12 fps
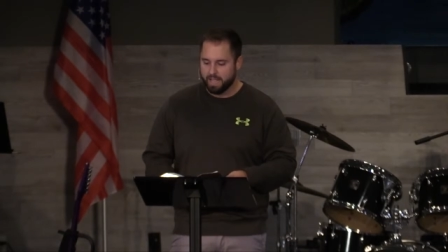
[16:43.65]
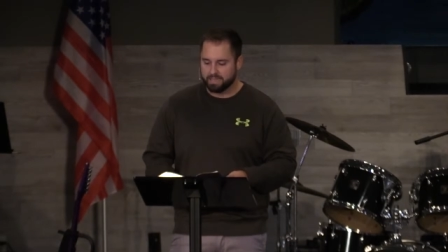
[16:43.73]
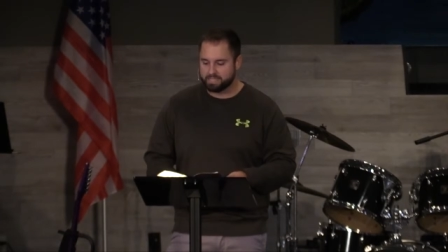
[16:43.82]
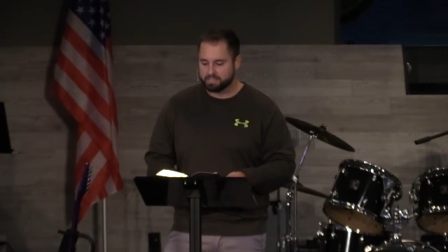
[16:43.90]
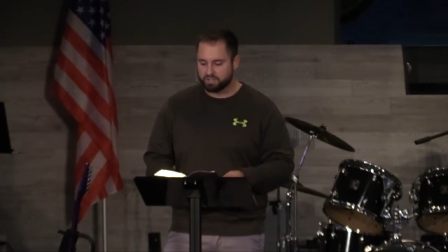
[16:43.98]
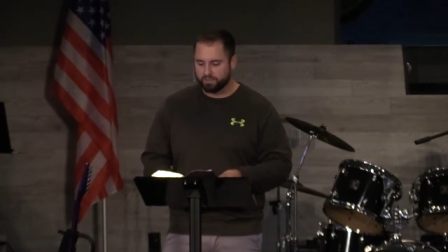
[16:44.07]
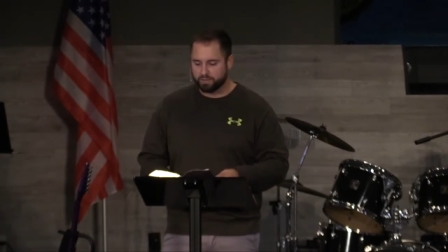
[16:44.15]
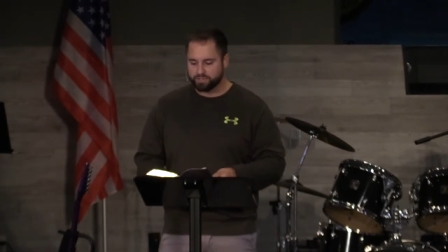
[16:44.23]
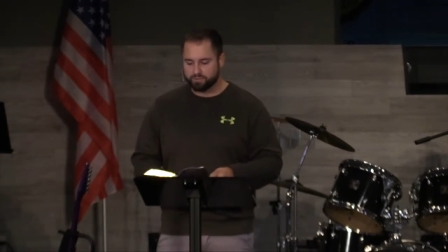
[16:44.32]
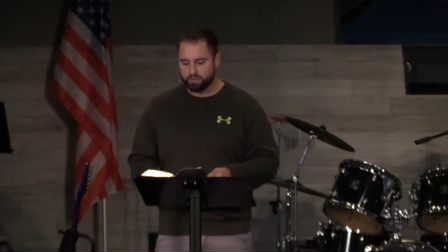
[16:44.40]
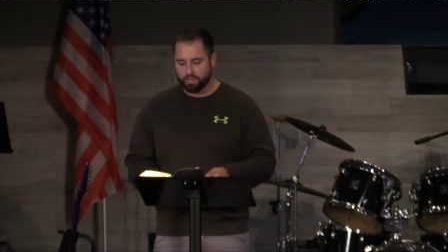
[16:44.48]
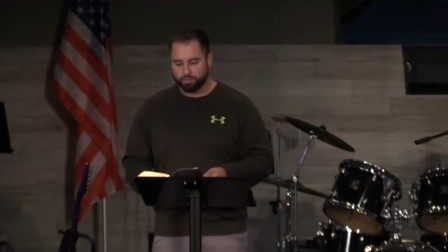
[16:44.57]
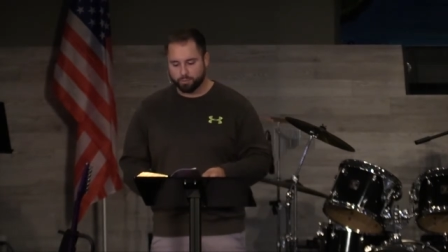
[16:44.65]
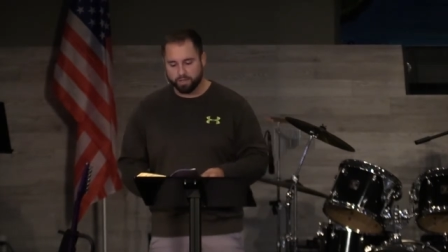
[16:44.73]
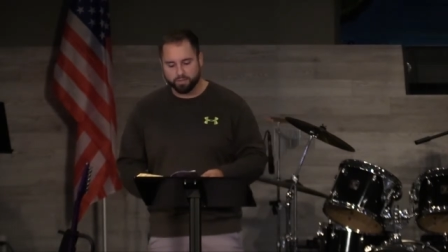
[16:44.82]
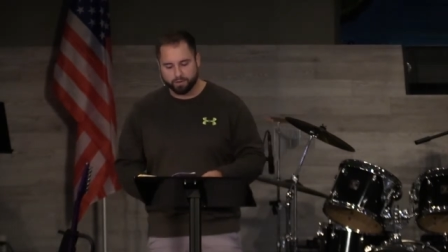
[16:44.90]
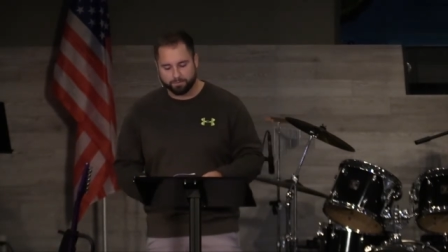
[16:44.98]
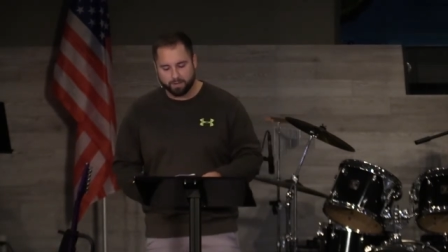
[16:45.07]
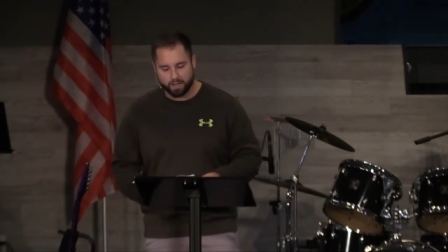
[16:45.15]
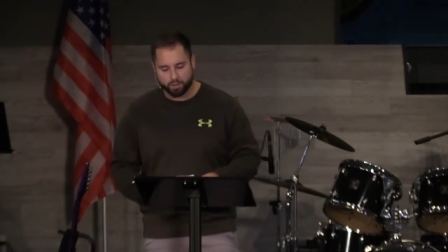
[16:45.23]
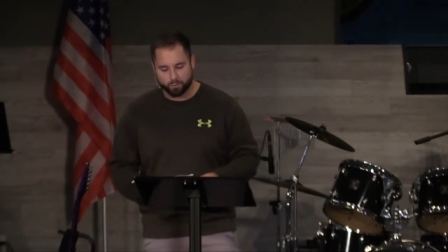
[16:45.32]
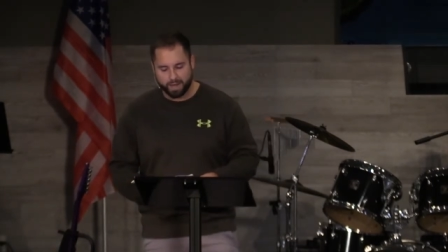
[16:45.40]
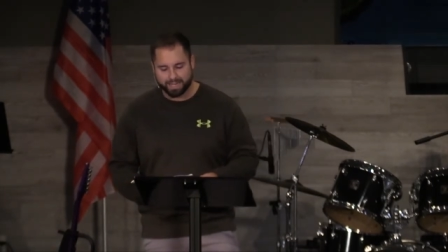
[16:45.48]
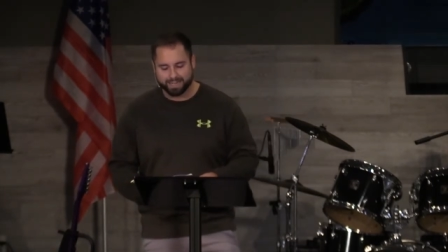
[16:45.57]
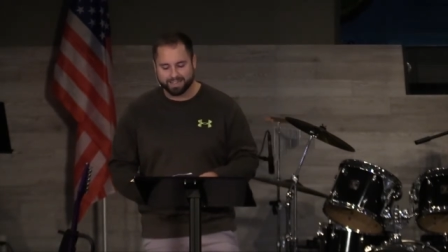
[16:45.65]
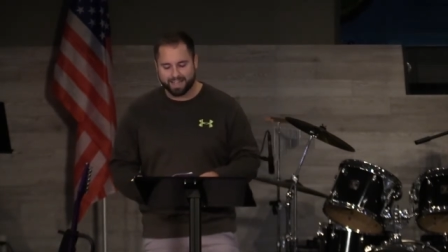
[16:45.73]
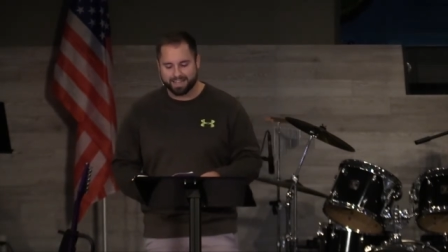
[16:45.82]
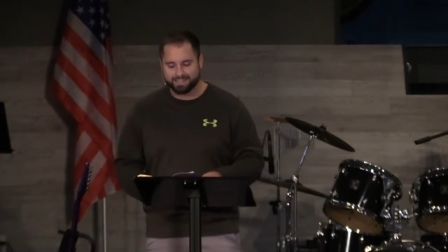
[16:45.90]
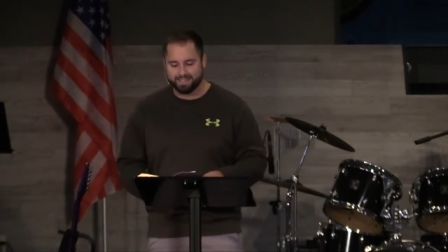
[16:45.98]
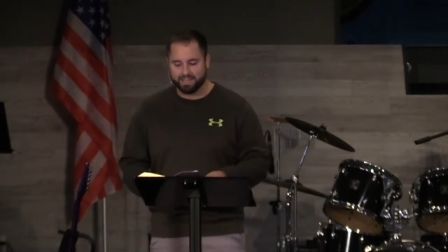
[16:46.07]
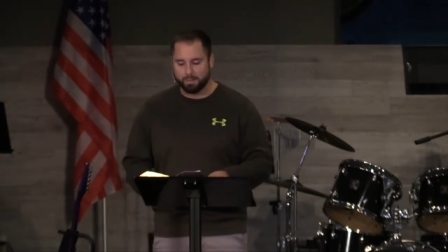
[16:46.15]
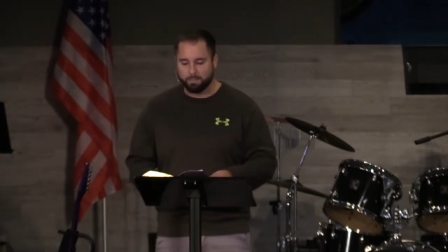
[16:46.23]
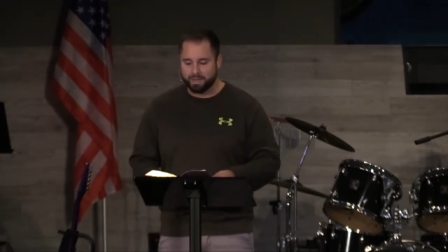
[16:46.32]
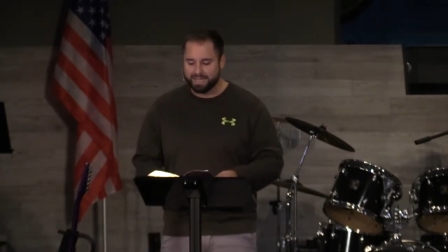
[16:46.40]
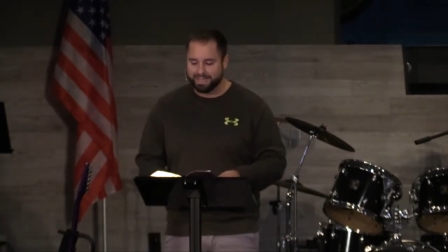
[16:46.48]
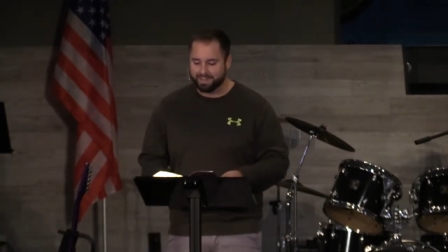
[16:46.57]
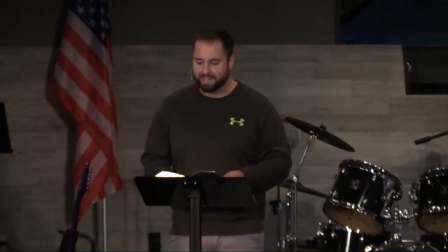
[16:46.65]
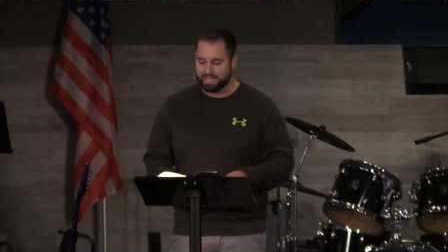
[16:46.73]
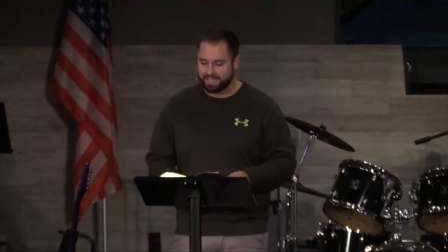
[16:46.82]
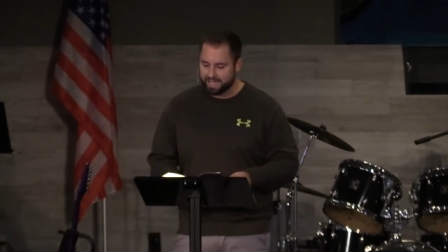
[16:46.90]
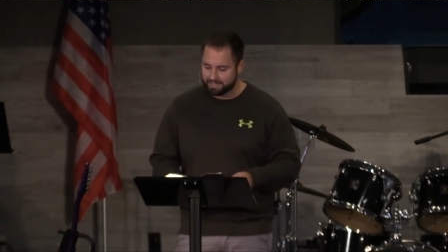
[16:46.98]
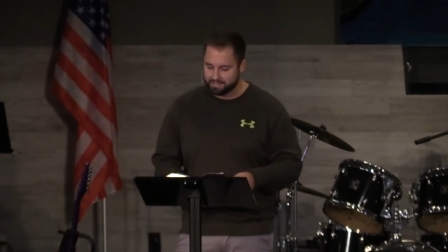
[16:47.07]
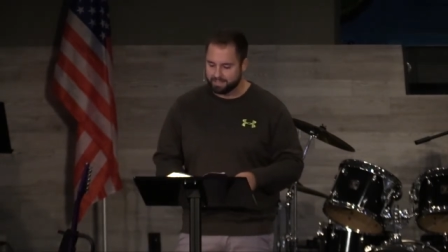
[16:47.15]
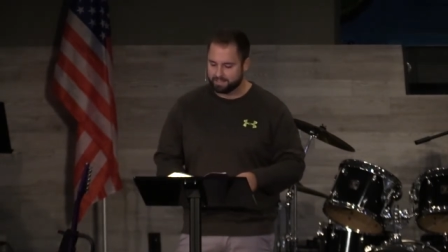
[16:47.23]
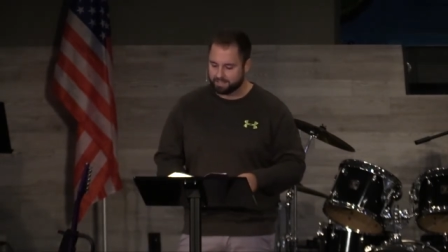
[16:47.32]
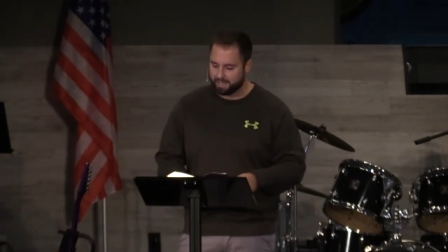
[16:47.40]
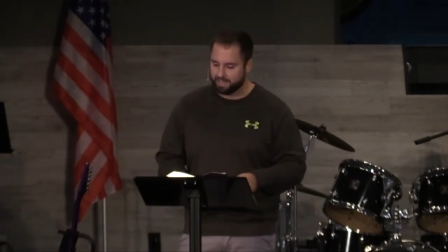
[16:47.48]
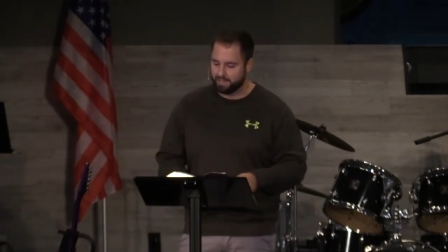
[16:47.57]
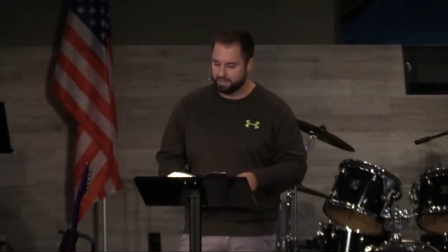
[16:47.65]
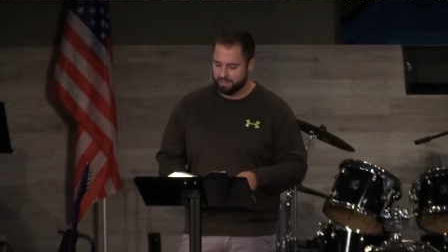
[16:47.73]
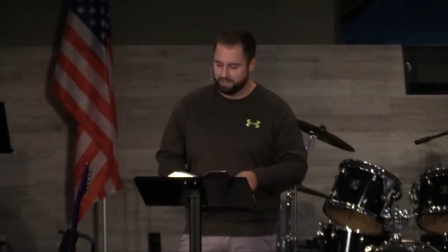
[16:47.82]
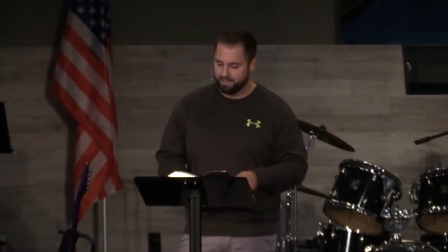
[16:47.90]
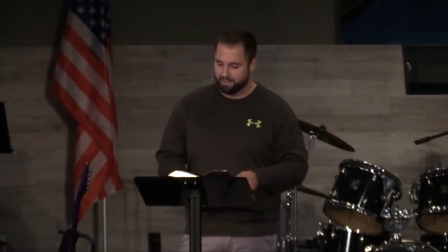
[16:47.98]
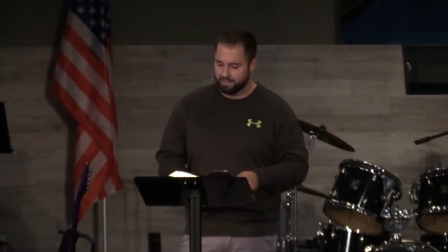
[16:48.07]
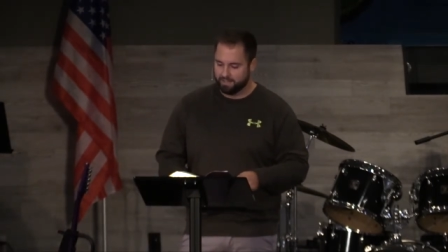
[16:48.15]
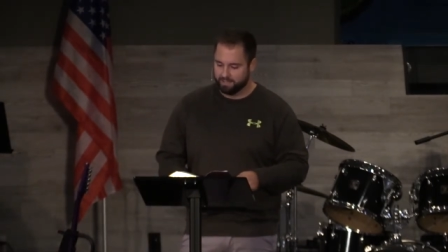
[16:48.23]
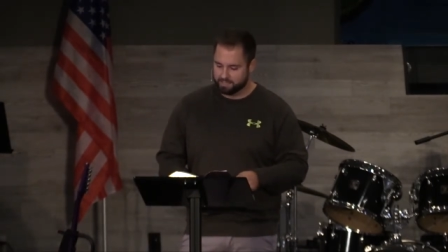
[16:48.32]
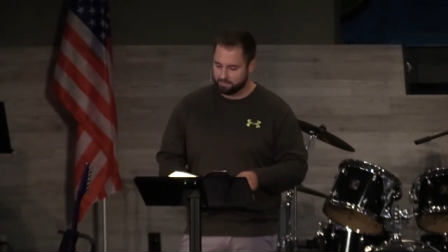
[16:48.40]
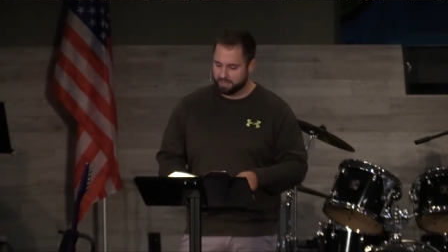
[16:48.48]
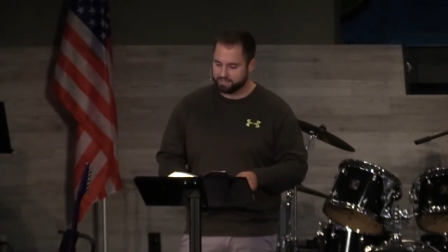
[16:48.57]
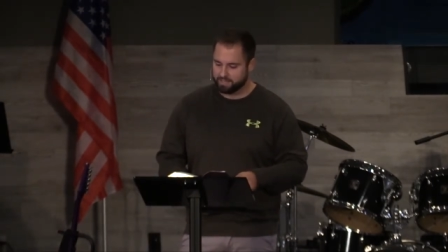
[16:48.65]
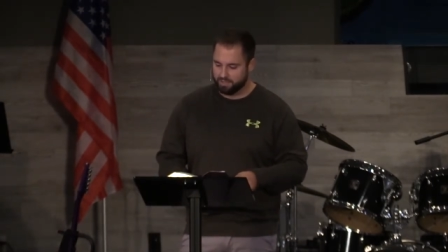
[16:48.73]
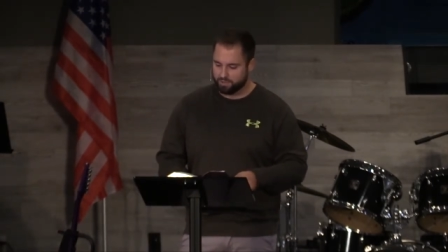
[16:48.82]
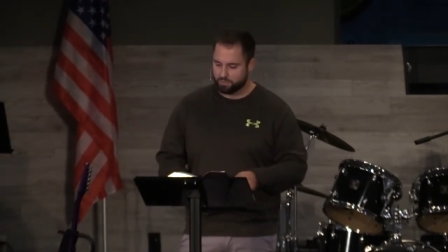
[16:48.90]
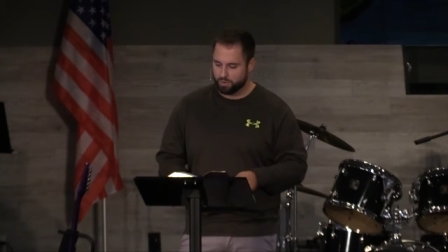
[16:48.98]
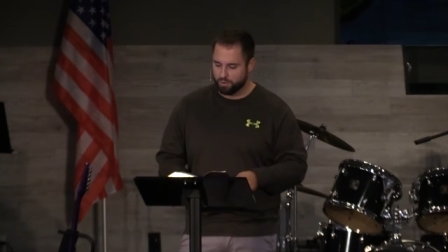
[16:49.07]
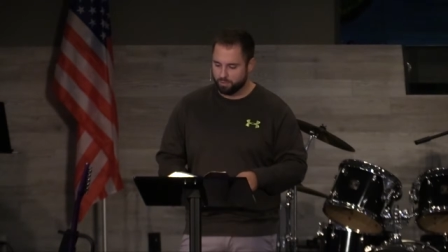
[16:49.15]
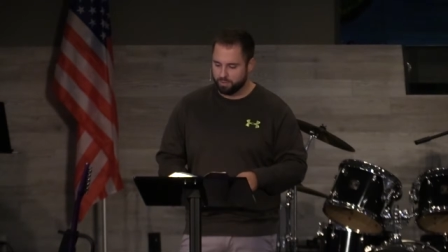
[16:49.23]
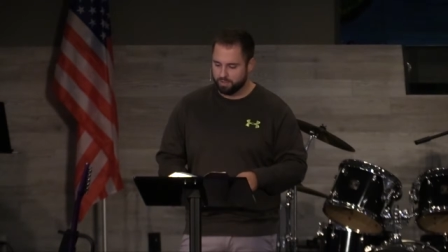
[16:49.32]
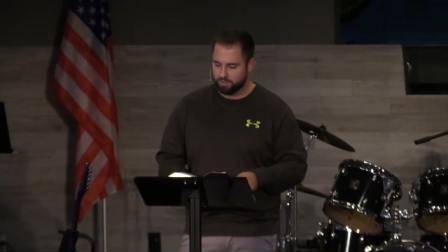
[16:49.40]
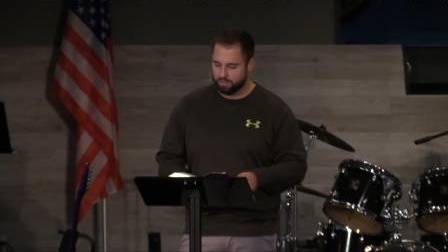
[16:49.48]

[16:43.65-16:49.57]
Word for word: It says in verse 33 their father recognized it immediately. Yes, he said, It is my son's robe.